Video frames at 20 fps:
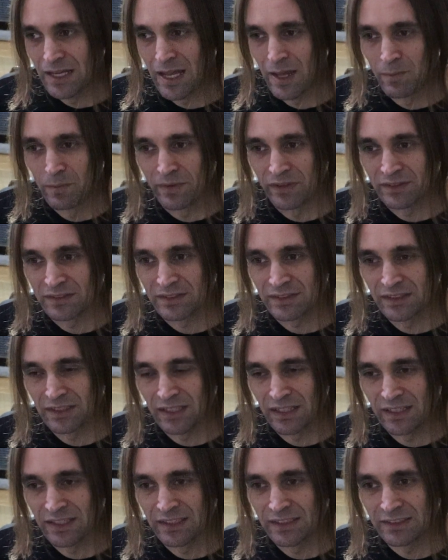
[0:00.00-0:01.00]
ambience
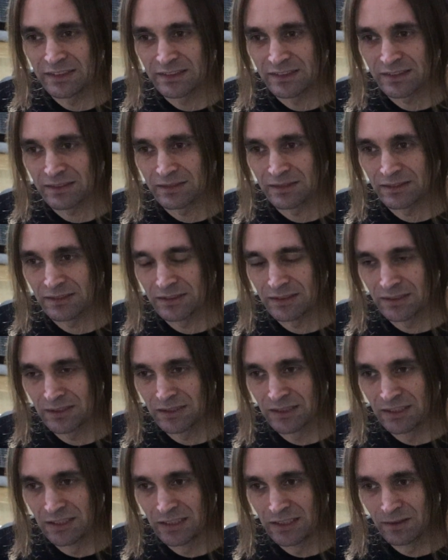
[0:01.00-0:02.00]
delays,
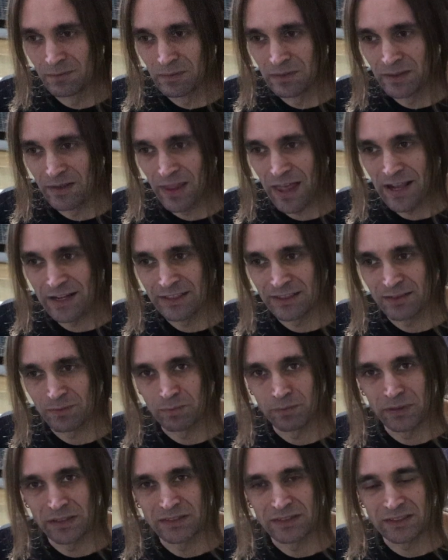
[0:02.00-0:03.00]
and that is
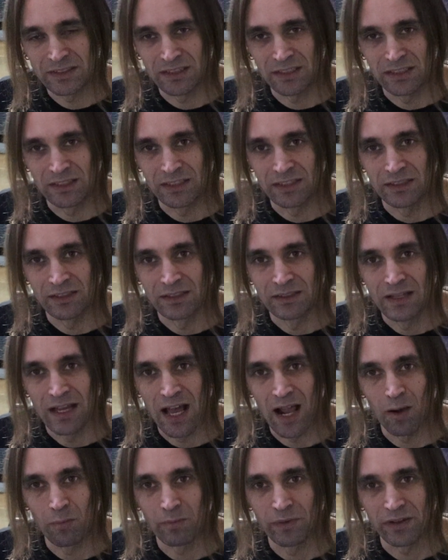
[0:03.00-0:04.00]
basically
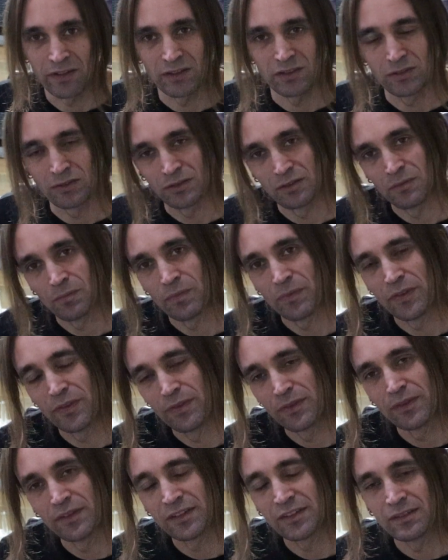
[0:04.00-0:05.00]
helping to
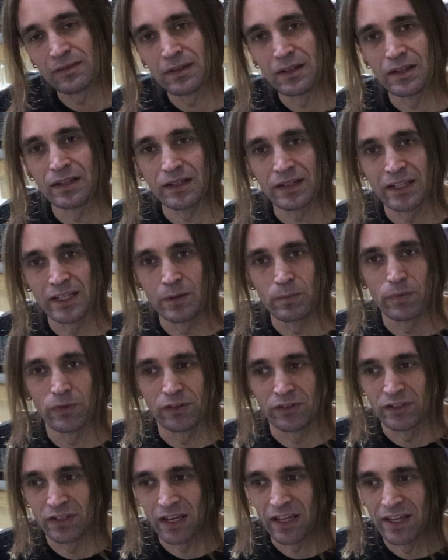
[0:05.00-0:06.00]
keep
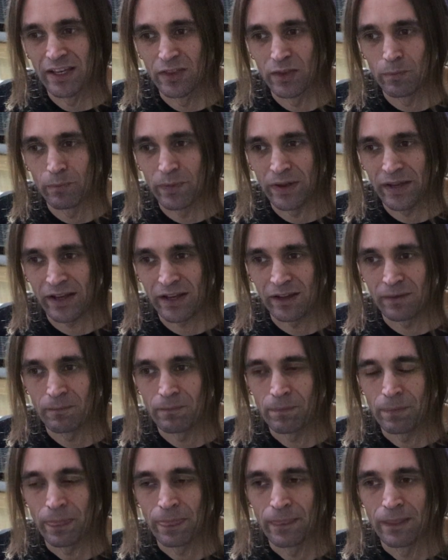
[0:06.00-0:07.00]
the delay in the back,
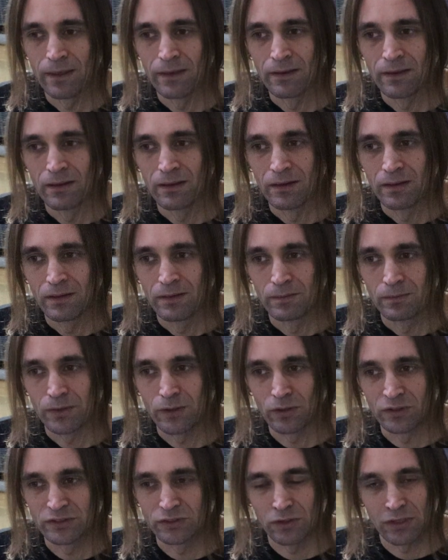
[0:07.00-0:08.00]

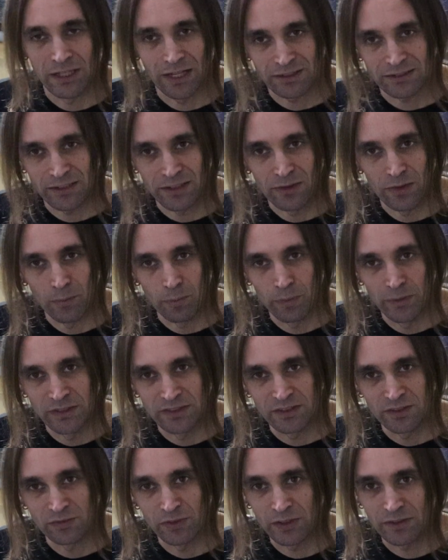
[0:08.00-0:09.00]
because you're cutting the
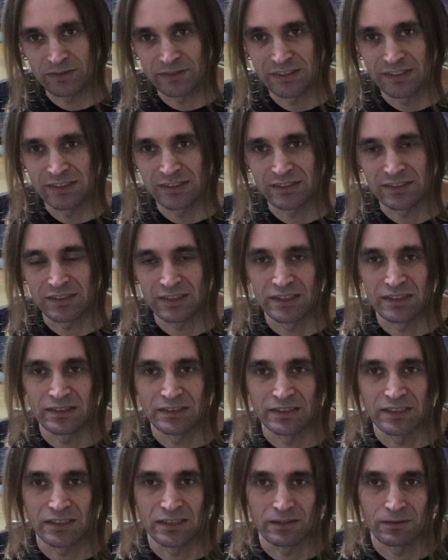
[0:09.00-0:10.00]
presence frequencies,
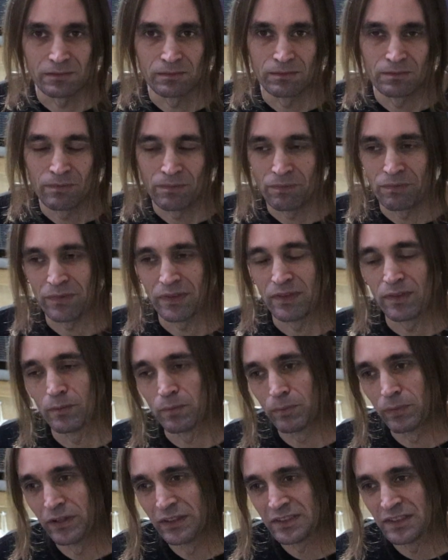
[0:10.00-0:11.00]
and yeah, the
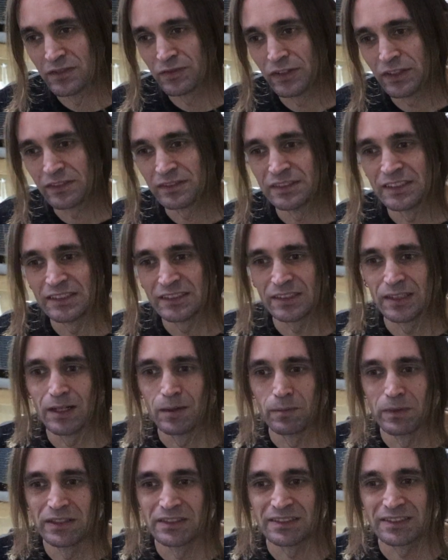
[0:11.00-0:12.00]
presence frequencies
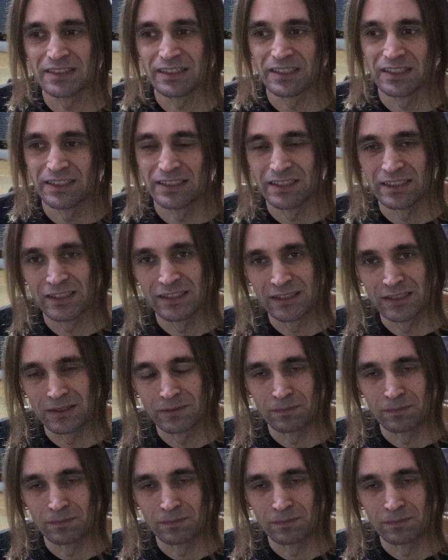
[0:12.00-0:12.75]
are basically